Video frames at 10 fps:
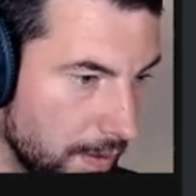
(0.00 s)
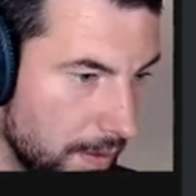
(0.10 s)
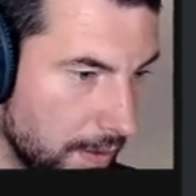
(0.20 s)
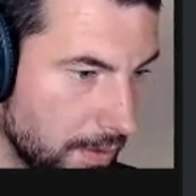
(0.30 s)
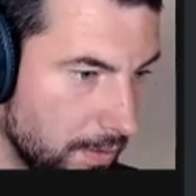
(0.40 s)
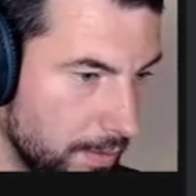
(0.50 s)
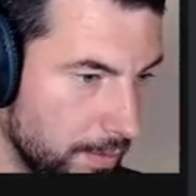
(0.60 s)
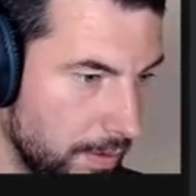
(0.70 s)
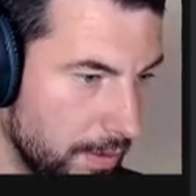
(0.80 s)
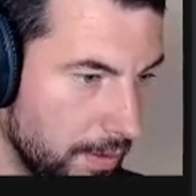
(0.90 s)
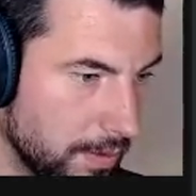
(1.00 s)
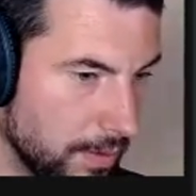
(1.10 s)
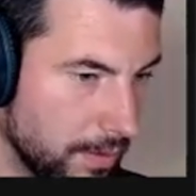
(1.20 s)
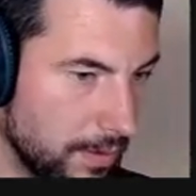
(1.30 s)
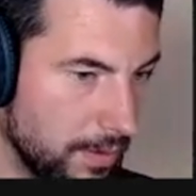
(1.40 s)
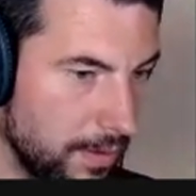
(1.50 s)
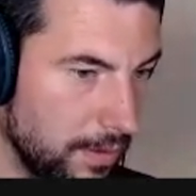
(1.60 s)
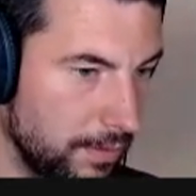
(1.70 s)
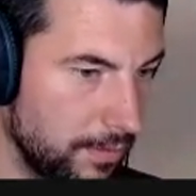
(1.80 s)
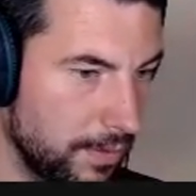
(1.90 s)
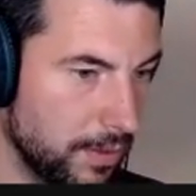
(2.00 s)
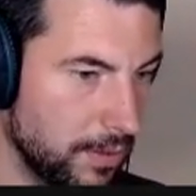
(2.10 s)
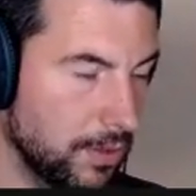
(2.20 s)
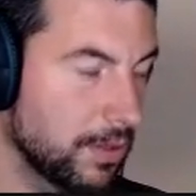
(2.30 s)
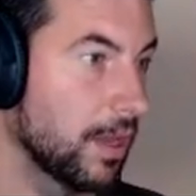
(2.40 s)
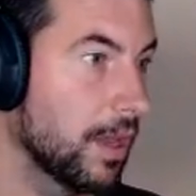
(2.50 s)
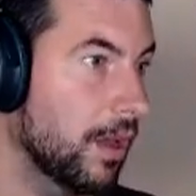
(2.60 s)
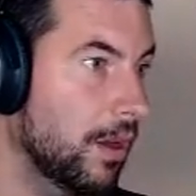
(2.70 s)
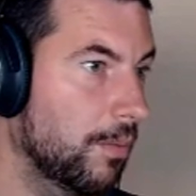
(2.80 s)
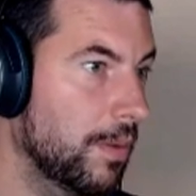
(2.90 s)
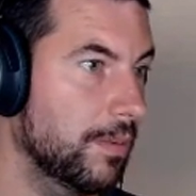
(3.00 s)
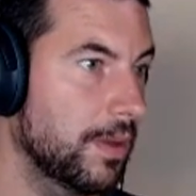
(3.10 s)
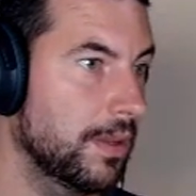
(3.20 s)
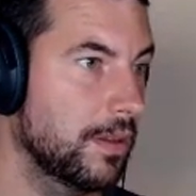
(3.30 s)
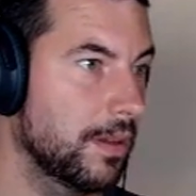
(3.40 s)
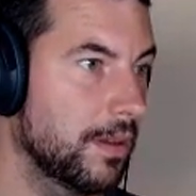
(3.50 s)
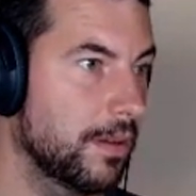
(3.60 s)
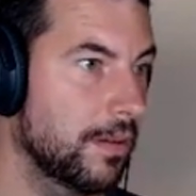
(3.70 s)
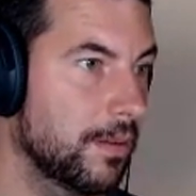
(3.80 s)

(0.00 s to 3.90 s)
Text replaces null function. Oh, maybe the